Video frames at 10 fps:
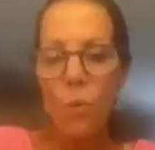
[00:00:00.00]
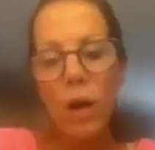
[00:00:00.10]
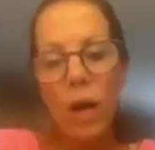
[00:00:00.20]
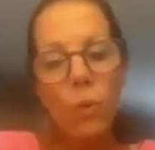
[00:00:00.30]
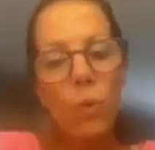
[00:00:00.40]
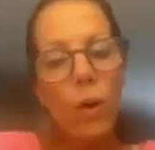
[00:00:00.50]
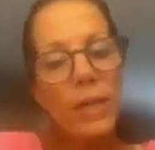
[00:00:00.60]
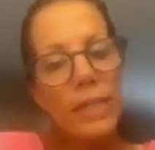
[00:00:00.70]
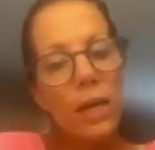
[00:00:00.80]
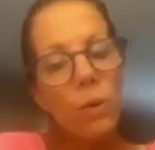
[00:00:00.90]
Well, what we
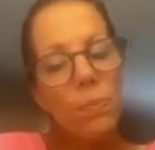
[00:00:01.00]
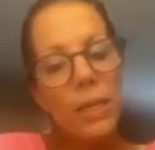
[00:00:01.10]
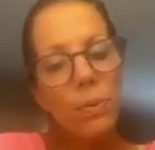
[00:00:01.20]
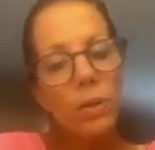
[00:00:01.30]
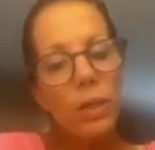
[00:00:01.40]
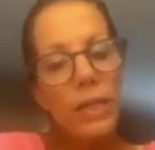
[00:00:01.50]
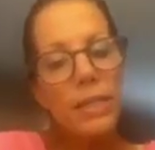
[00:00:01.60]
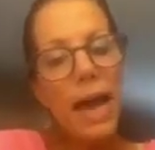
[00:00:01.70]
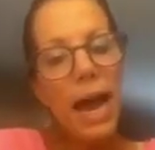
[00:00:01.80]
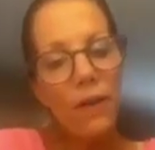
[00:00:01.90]
tell people is
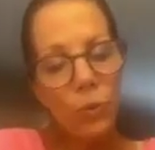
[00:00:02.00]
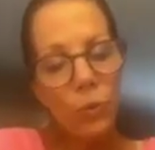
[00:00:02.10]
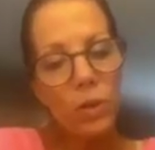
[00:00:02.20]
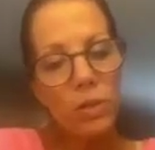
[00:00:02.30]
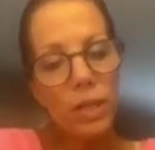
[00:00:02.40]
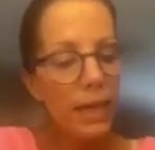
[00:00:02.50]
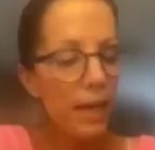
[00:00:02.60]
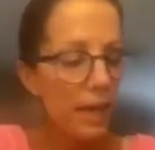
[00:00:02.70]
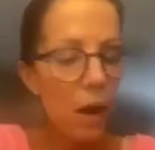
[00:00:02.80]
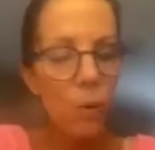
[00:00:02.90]
afterwards, like an
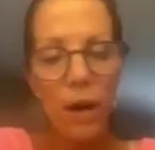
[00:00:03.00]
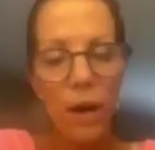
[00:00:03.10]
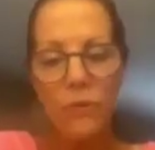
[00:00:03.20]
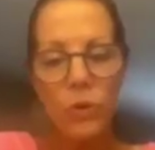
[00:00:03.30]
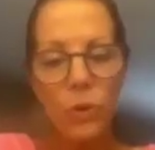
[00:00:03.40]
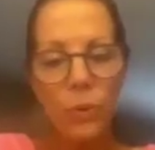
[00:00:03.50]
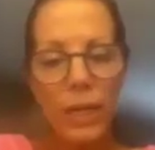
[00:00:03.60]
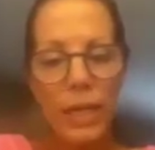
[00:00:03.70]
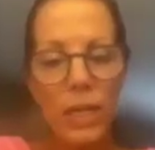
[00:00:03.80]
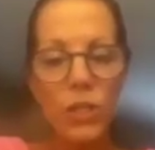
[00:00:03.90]
hour after
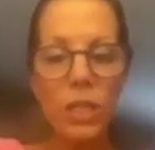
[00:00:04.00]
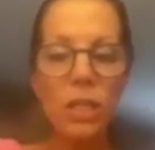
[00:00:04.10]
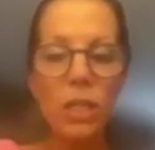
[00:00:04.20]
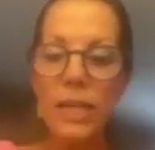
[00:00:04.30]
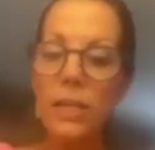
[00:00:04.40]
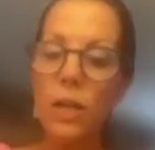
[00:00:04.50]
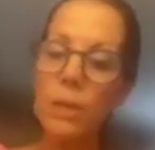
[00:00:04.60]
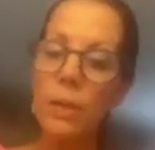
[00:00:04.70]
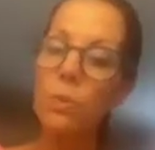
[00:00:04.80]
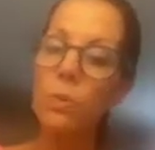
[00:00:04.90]
radiation, I tell
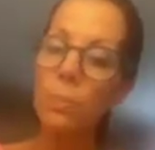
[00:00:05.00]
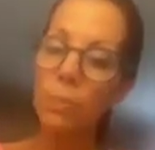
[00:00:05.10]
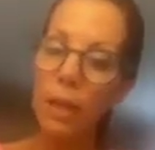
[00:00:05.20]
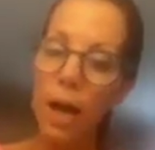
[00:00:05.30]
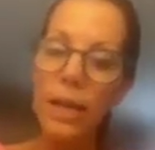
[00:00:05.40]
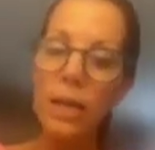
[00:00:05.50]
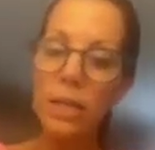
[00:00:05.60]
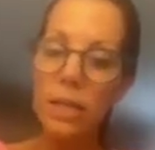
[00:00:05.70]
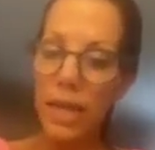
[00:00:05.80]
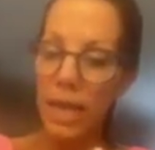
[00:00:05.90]
people apply
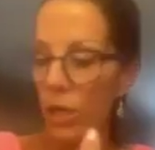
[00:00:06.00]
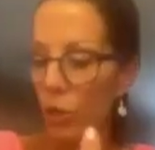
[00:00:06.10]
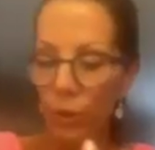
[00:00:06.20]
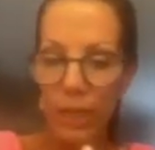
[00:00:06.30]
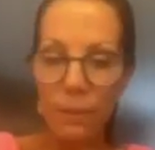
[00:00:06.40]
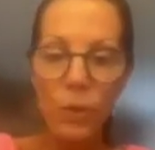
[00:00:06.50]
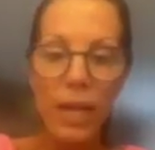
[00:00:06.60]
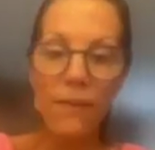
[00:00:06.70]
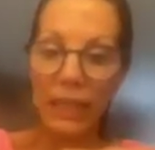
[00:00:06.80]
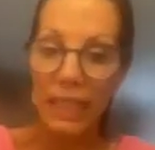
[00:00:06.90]
a cream. We
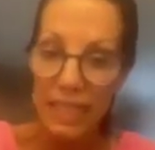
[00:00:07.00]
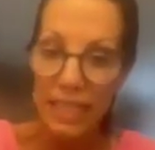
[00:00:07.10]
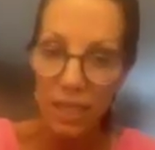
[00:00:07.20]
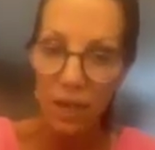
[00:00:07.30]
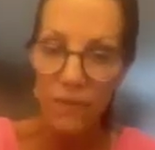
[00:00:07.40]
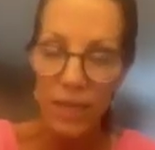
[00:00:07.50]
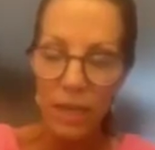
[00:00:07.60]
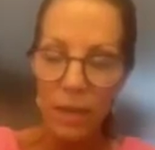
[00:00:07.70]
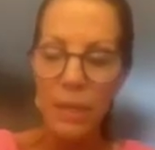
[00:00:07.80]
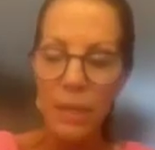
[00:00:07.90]
have a list of
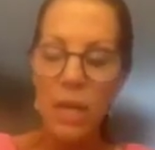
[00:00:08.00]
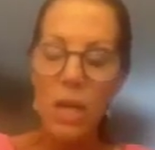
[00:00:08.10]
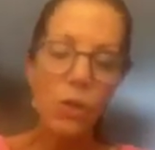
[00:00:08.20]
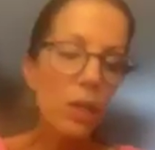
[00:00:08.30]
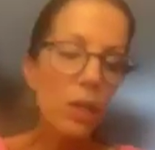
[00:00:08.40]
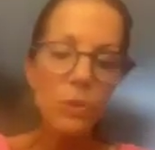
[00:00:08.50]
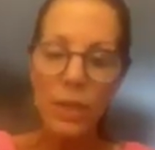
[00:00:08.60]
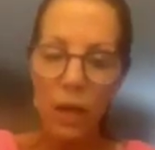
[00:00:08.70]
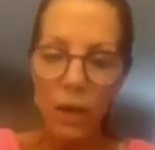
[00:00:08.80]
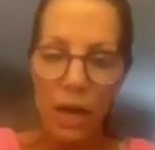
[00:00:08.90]
them, creams
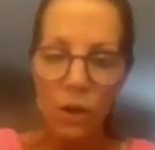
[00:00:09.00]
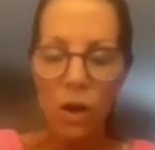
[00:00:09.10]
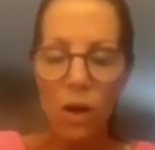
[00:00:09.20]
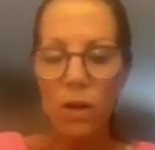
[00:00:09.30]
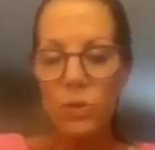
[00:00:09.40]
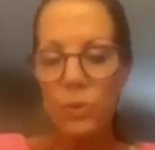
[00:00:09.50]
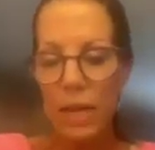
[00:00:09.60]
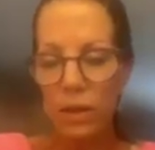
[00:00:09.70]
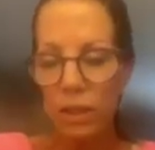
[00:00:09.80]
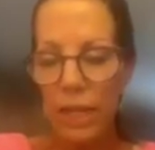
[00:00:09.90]
without alcohols,
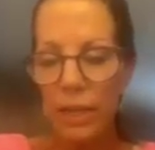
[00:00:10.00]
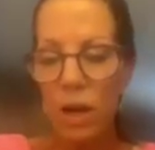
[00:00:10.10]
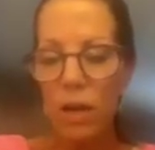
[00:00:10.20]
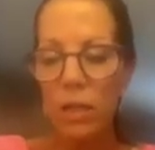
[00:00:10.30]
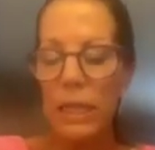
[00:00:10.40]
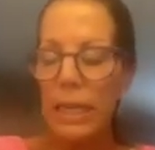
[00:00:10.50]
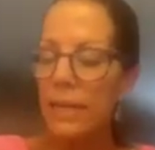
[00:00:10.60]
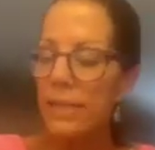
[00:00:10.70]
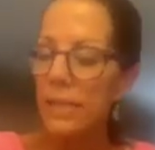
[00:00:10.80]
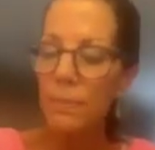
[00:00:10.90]
without glycol.
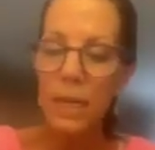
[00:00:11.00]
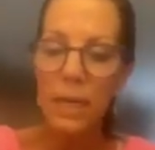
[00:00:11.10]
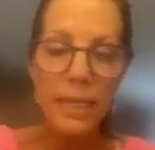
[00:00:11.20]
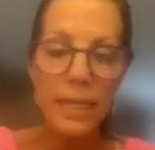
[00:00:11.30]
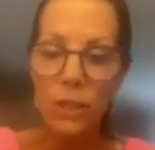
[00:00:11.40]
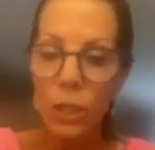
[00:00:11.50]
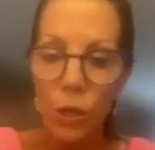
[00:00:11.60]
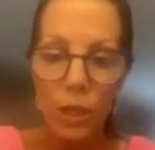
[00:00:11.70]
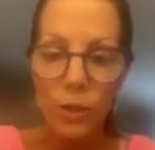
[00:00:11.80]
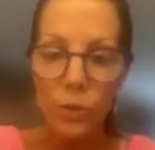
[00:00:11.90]
Sometimes I tell
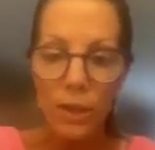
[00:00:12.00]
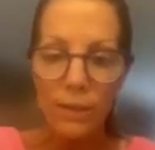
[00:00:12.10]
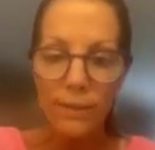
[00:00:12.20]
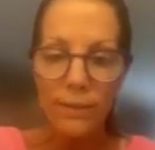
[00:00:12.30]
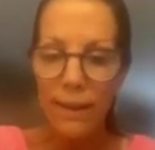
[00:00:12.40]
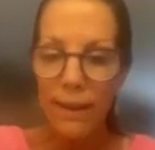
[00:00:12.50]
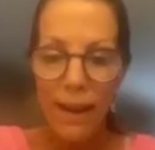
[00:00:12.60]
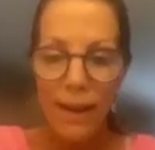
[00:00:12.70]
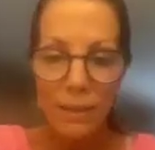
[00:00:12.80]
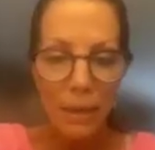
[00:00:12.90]
coconut oil.
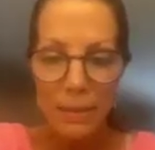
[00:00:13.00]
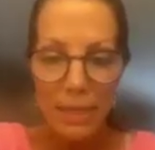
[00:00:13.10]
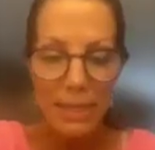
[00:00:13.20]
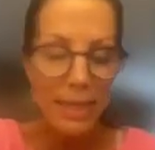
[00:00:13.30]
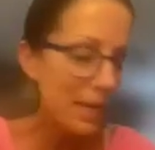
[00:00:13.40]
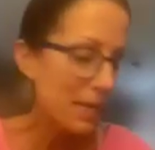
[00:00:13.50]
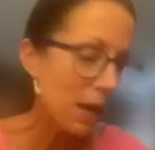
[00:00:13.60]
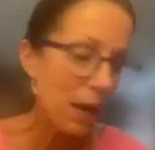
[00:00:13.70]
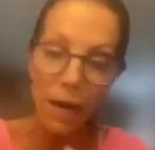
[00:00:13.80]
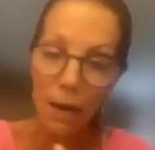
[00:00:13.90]
Sometimes I say
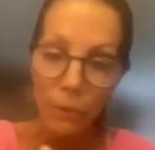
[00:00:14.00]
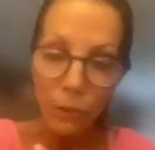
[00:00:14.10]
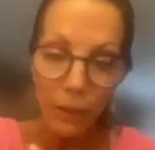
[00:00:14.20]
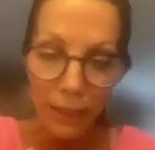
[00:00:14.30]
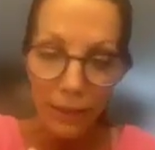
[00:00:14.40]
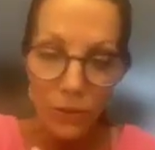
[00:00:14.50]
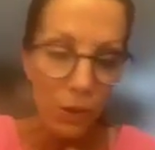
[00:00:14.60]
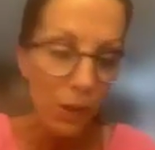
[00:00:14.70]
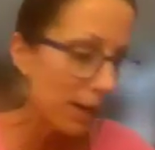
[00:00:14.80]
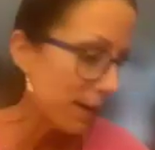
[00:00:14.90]
I'm Greek, so
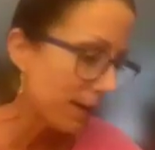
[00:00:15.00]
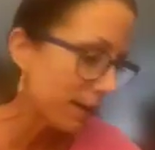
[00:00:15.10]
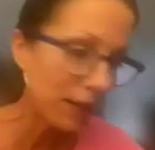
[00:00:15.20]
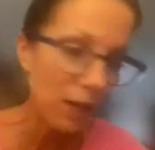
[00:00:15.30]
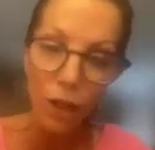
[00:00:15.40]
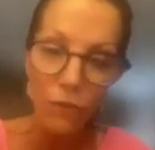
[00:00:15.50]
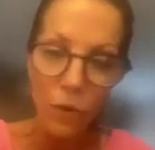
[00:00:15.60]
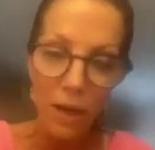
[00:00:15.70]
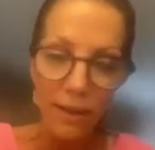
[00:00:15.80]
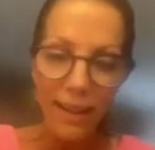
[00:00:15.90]
I like olive
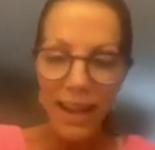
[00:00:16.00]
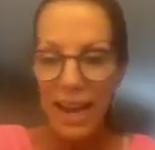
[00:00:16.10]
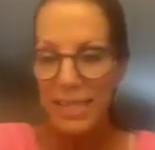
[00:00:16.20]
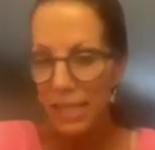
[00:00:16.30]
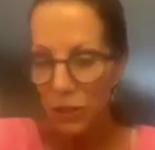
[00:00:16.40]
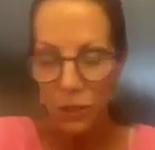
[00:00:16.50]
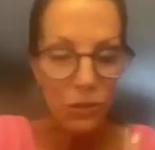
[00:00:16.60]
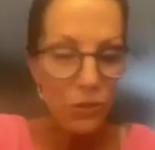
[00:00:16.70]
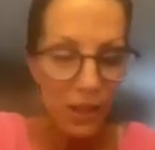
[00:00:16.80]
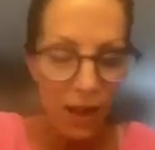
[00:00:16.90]
oil. I say you can
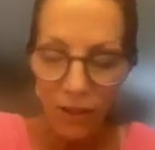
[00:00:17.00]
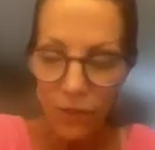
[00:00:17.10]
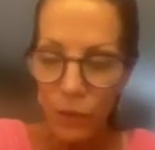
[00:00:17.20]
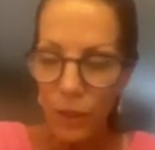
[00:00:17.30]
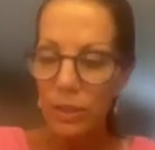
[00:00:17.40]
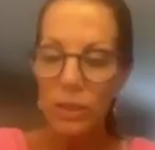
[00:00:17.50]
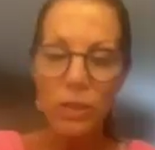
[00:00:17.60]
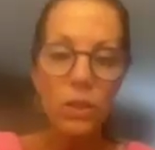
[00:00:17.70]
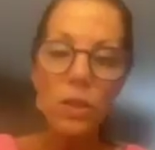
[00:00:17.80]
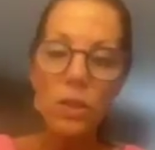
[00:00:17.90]
use olive oil.
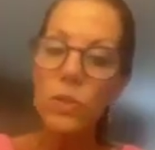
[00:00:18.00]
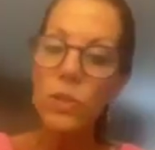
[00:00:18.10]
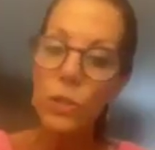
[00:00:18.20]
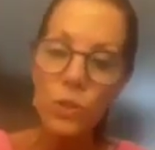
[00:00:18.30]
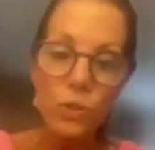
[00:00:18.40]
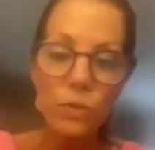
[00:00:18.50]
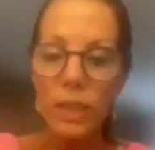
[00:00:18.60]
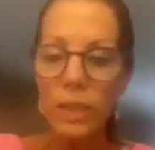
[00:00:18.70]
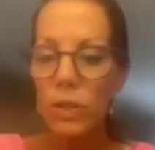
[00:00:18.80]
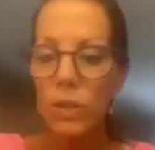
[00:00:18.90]
You can use
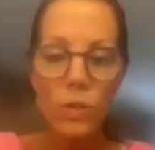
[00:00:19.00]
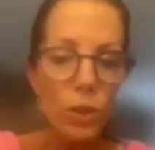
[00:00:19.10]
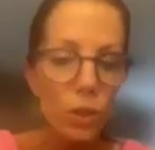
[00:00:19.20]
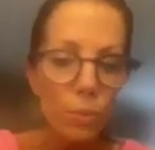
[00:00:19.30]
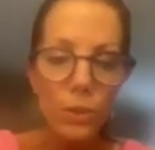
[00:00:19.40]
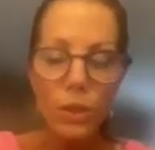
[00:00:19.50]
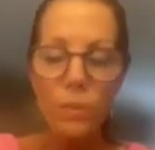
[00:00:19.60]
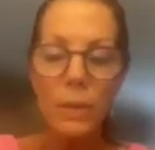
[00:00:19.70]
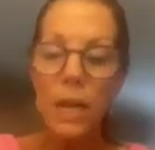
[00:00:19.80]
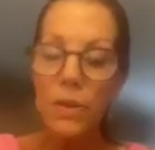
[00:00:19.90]
Eucerin. You can use
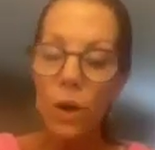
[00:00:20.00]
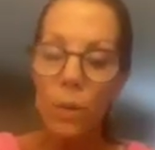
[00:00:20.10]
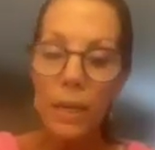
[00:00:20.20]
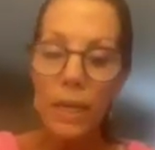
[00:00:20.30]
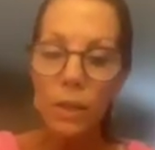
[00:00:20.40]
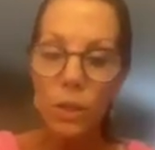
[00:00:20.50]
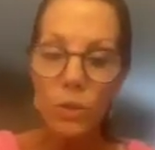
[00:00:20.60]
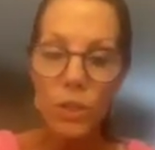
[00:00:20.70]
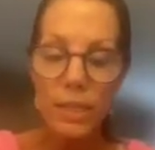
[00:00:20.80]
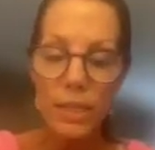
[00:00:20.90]
Lubriderm. There are many
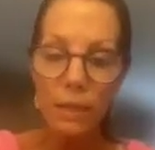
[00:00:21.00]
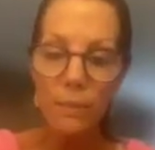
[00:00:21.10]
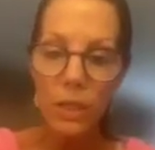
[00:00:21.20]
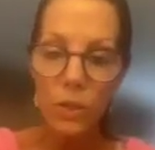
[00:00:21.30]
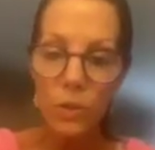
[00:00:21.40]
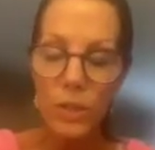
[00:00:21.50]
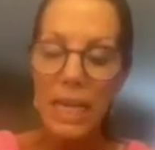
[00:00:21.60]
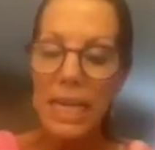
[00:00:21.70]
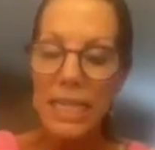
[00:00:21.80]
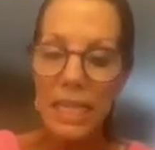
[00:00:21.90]
lotions that can be used
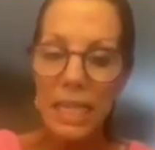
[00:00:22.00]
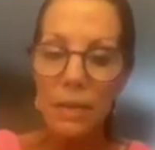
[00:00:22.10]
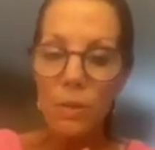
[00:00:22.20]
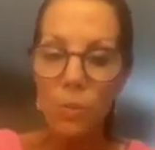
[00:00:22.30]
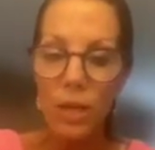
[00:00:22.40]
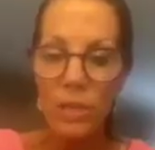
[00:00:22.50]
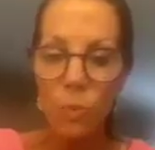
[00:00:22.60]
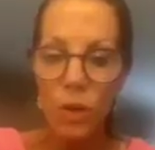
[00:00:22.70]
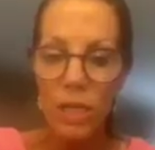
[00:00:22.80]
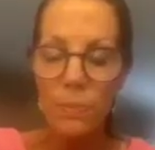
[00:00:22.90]
to keep the breast
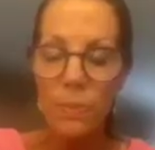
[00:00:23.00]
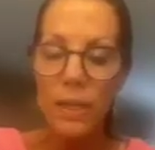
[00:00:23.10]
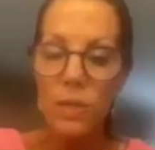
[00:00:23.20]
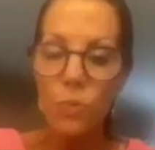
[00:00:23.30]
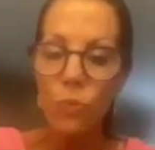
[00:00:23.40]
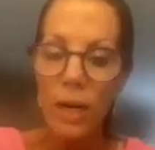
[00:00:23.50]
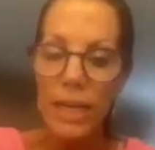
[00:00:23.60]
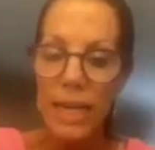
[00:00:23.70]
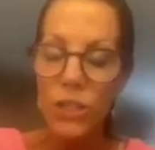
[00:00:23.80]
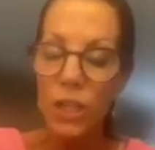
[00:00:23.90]
moist, because
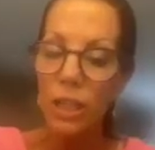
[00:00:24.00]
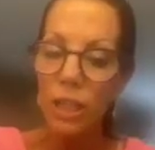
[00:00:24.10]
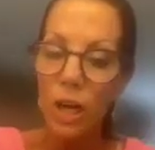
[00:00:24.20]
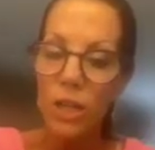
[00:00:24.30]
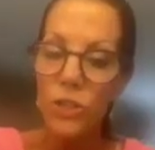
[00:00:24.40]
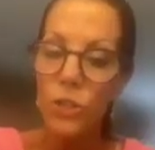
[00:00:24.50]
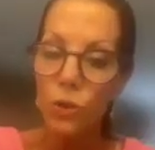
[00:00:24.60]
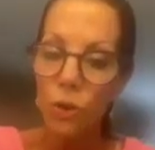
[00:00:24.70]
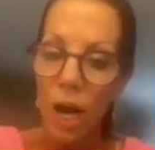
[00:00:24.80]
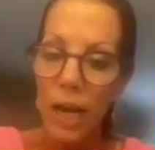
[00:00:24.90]
radiation can cause
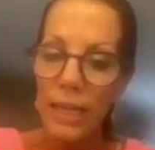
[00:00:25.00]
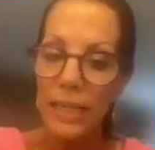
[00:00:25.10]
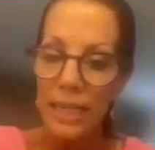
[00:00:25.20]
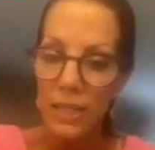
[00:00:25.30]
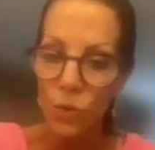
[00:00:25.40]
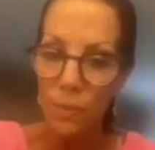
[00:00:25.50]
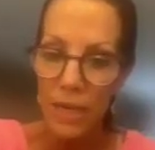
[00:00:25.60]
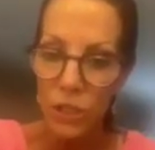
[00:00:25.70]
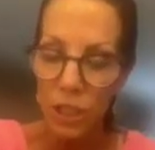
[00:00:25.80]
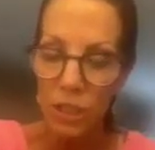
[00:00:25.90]
dry
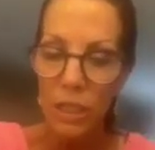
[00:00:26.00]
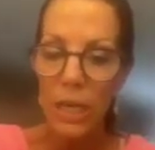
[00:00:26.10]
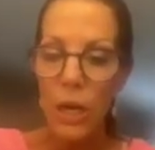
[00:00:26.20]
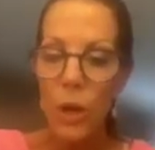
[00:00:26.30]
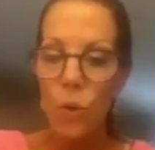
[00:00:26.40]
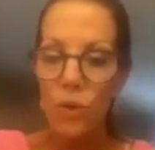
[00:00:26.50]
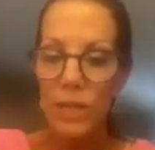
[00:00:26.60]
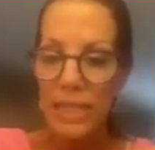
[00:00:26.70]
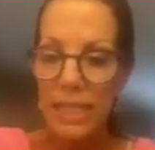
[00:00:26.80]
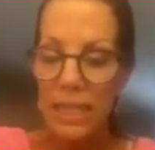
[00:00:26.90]
desquamation or
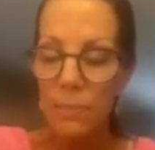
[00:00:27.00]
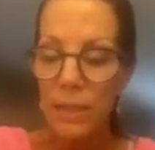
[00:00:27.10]
the skin to